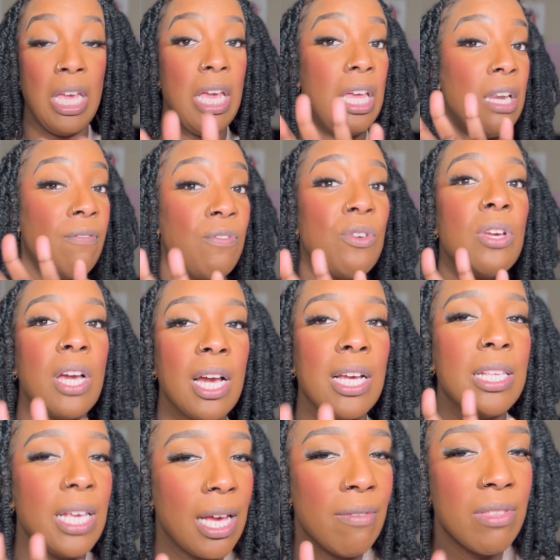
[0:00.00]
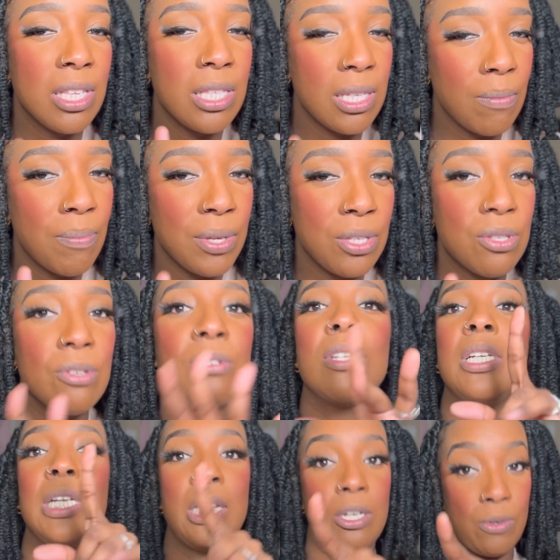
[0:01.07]
And if you guys have this lip pencil,
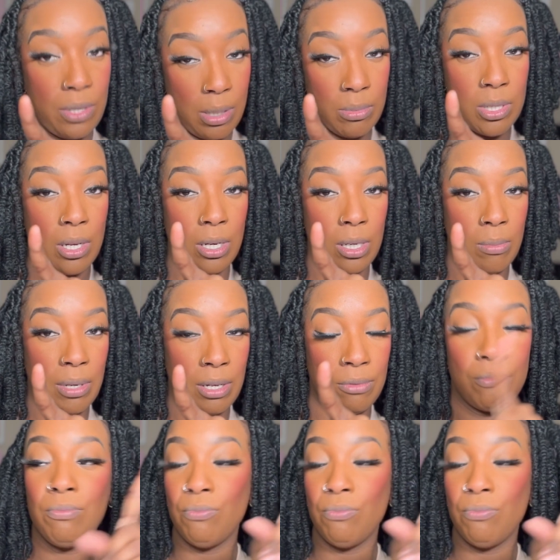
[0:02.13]
then y'all know what I'm talking about.